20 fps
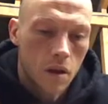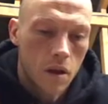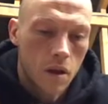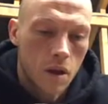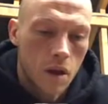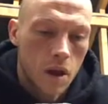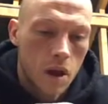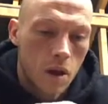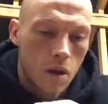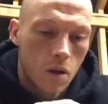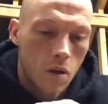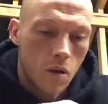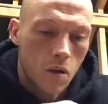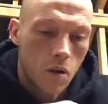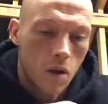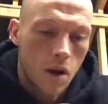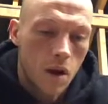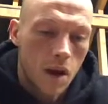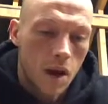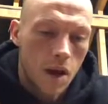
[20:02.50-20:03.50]
And
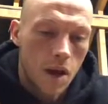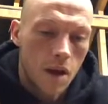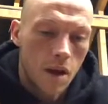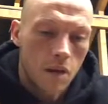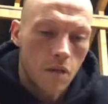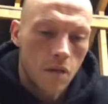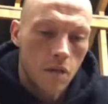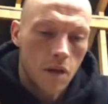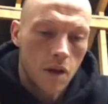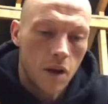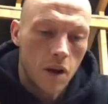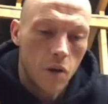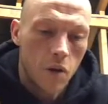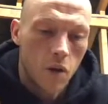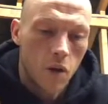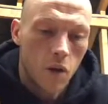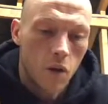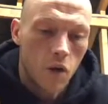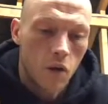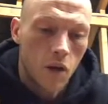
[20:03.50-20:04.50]
now I have a little
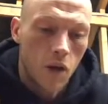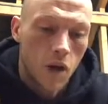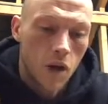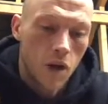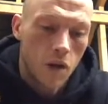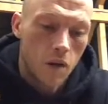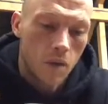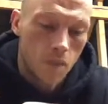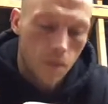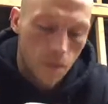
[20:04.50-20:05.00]
claw rig.